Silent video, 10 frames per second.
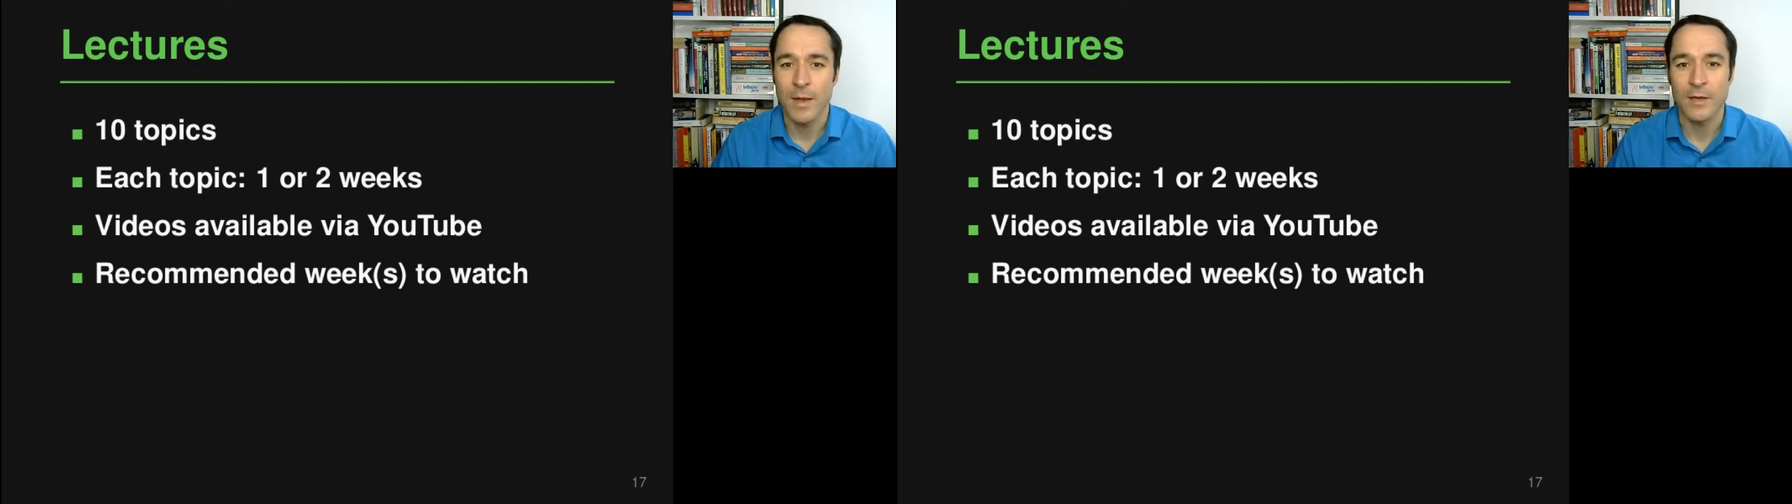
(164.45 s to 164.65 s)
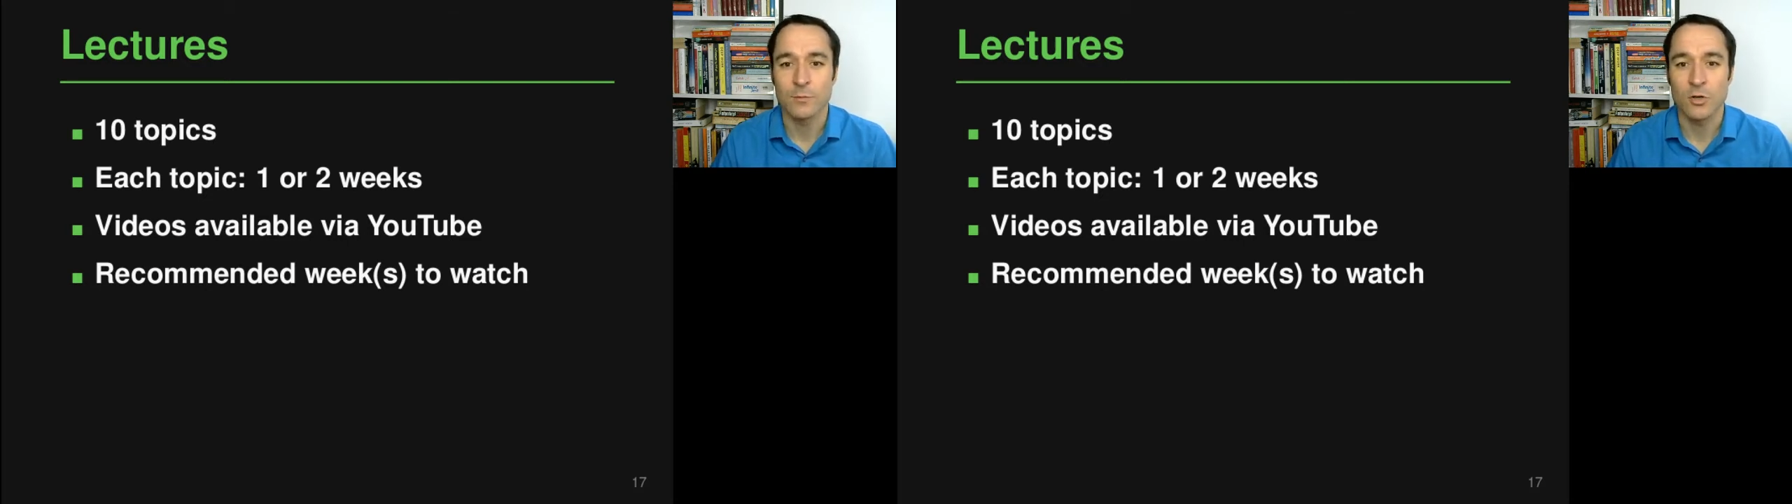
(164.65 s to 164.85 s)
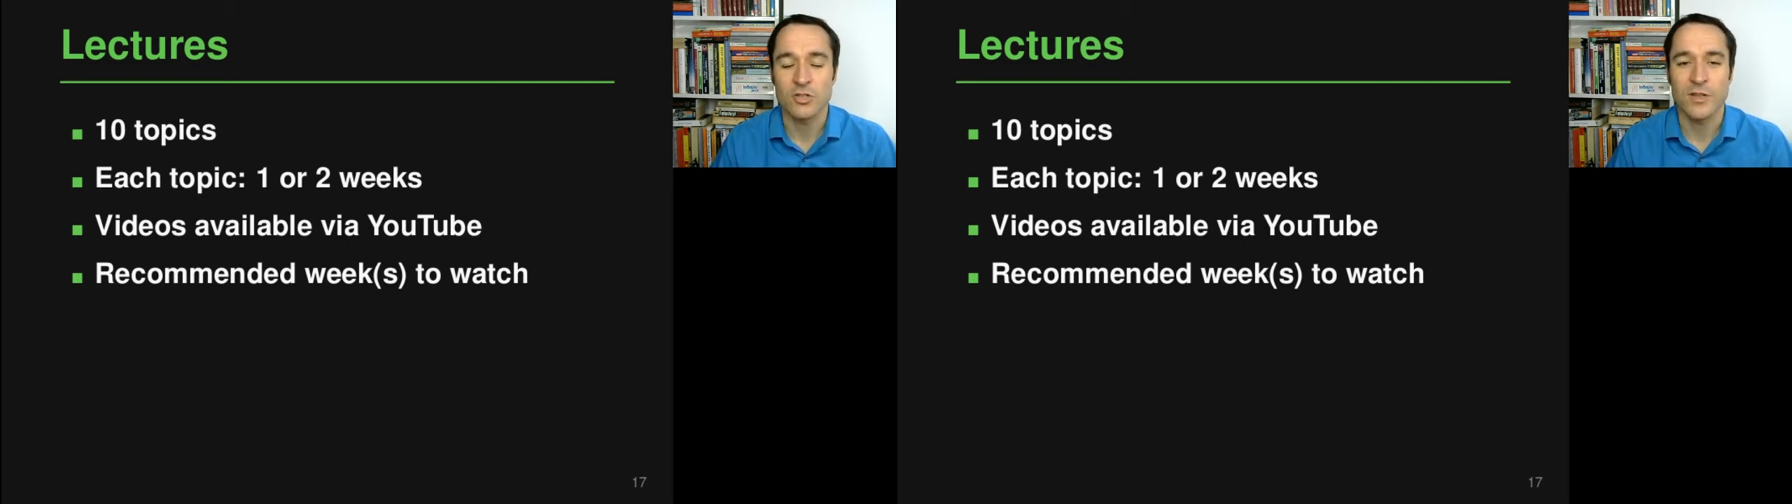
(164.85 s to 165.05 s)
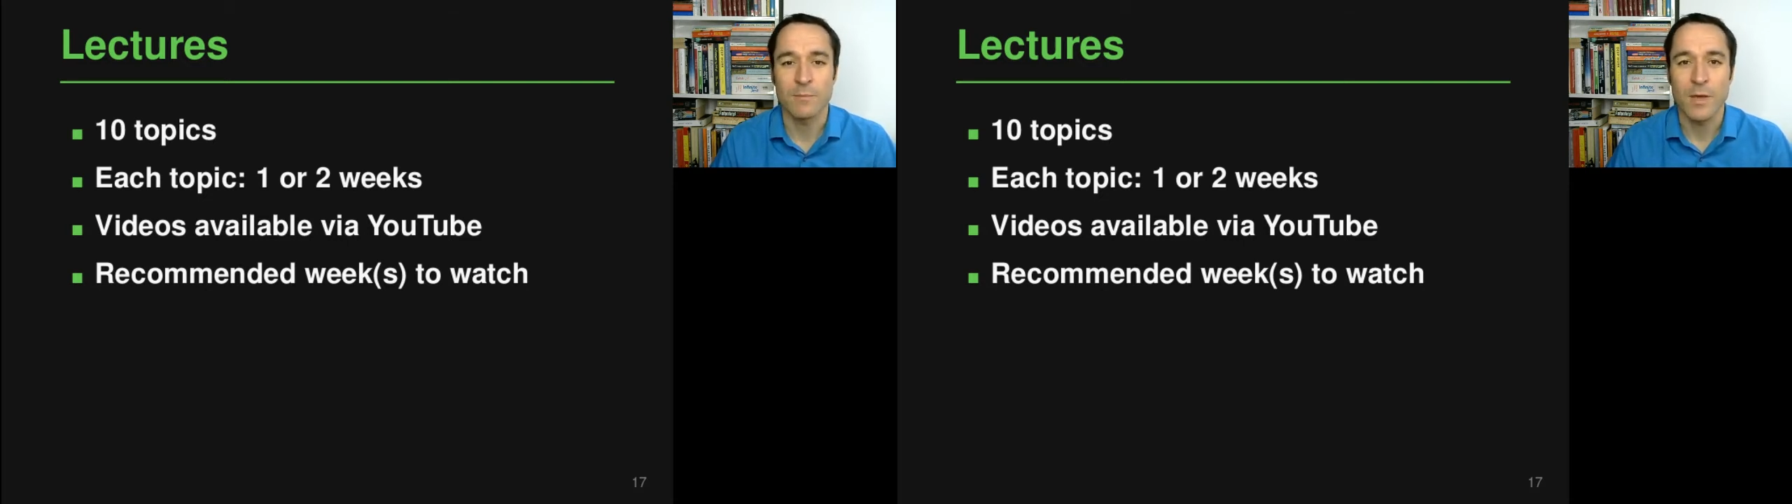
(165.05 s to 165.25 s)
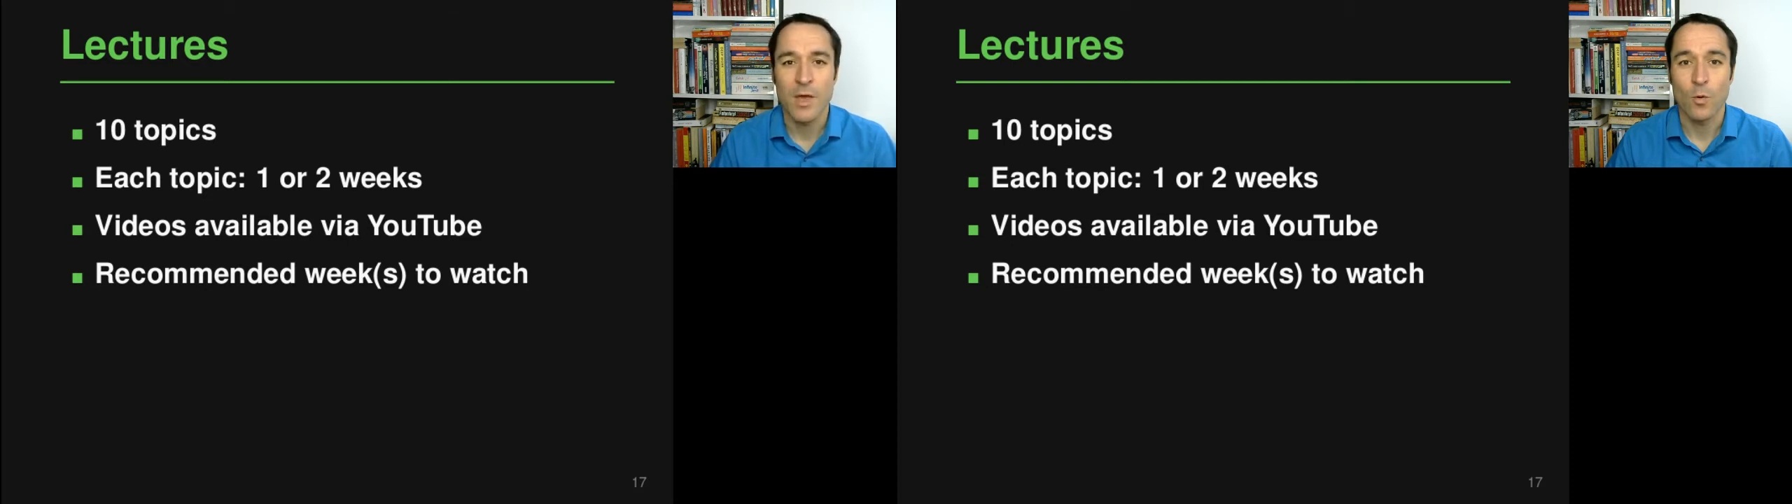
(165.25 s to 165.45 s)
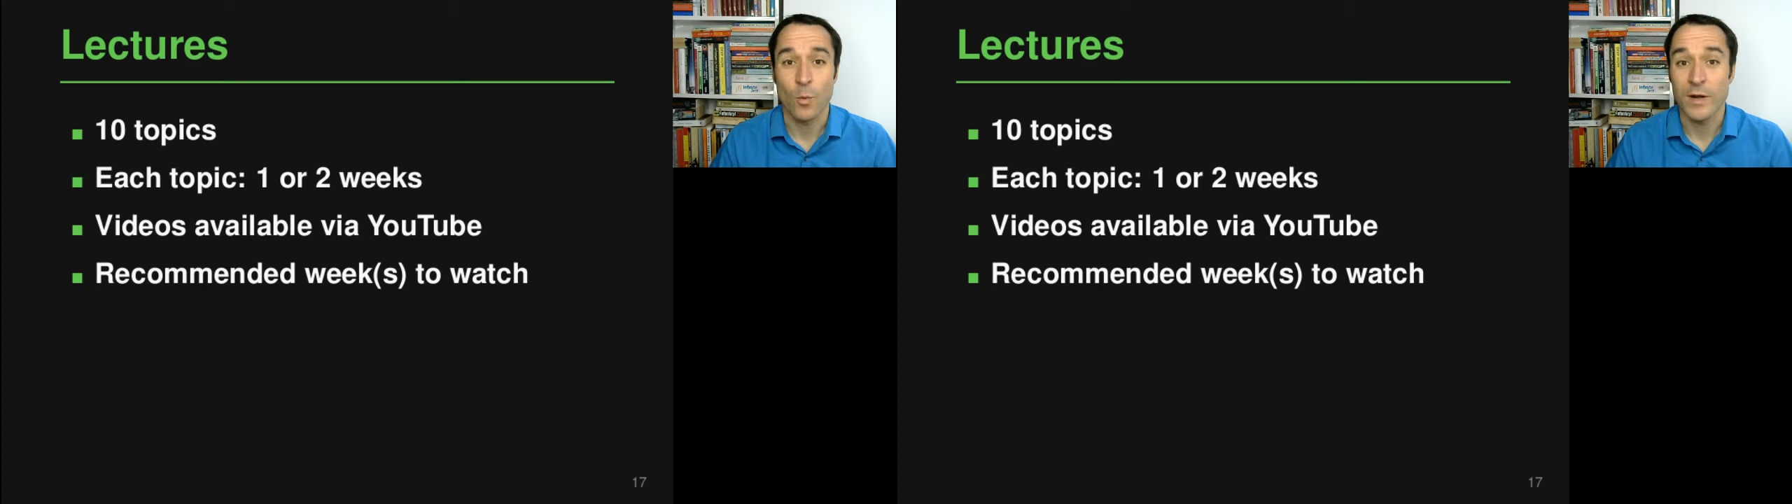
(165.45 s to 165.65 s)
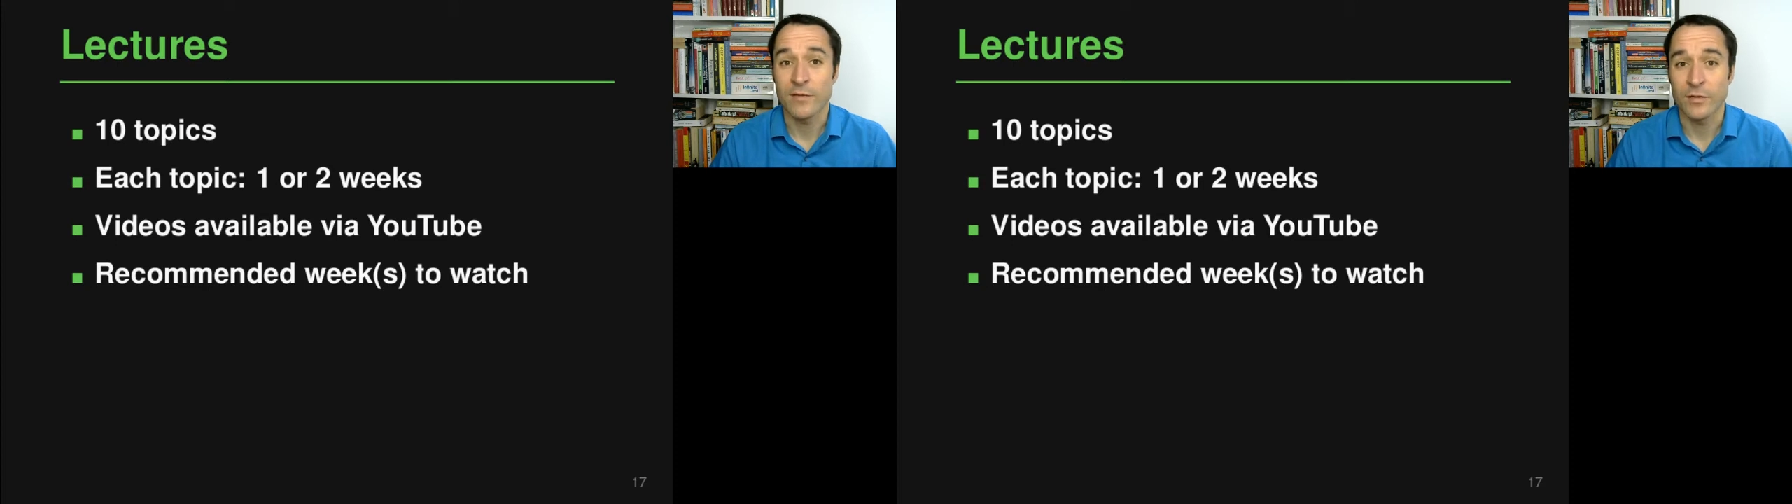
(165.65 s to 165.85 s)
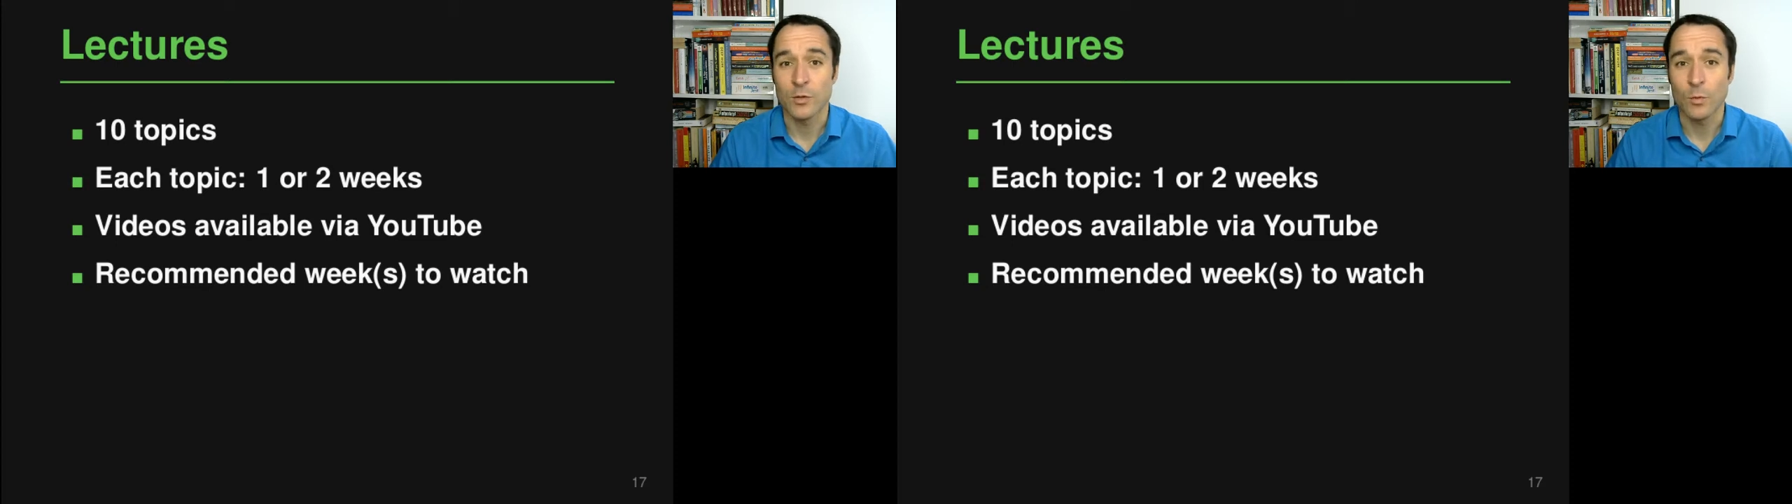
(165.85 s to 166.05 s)
and watch them whenever
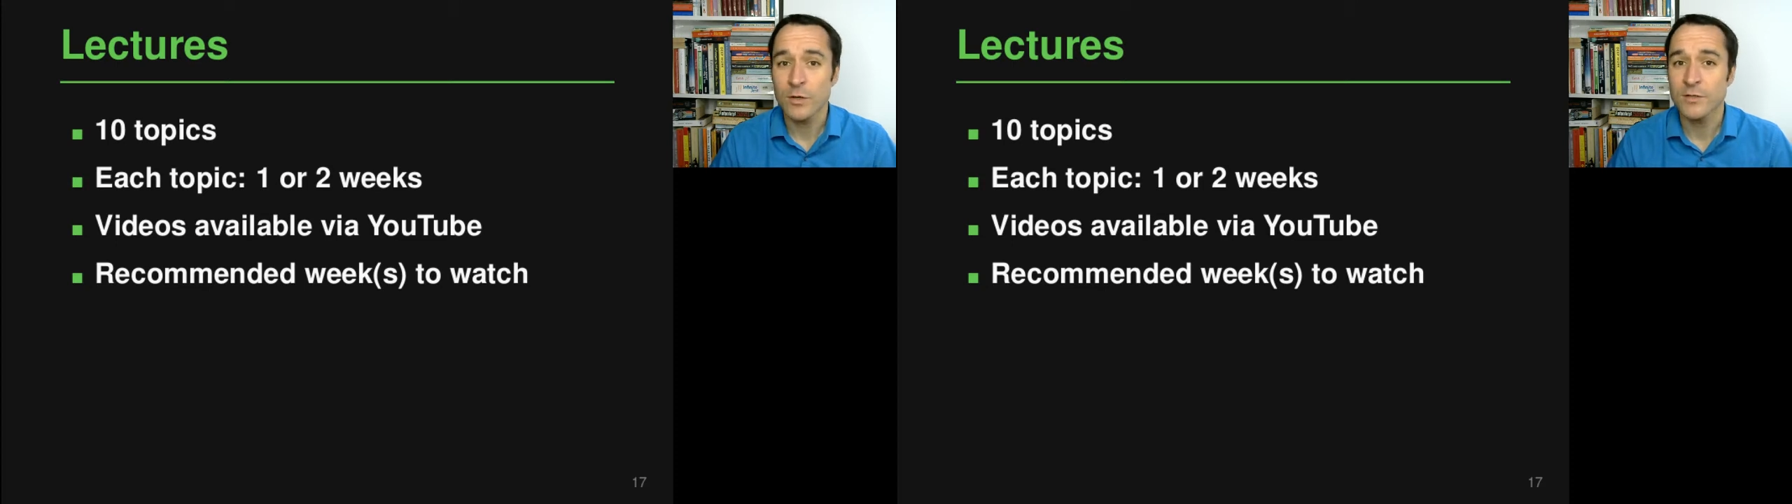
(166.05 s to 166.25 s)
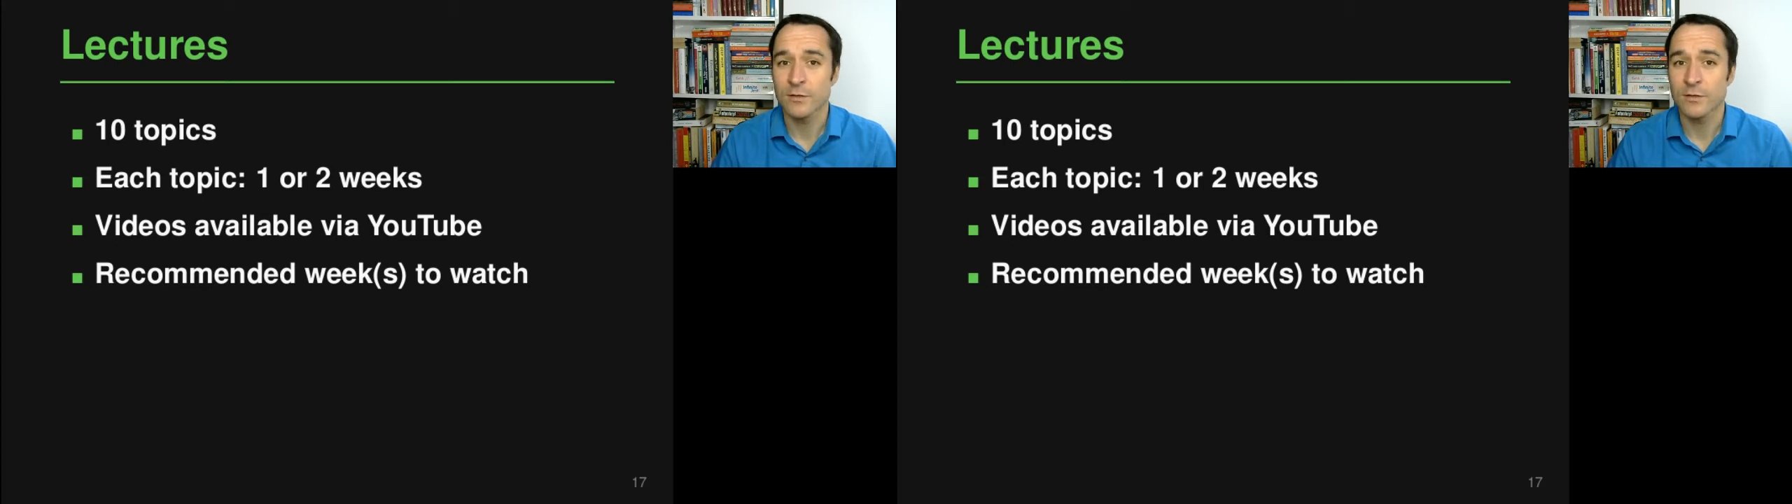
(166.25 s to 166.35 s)
you want.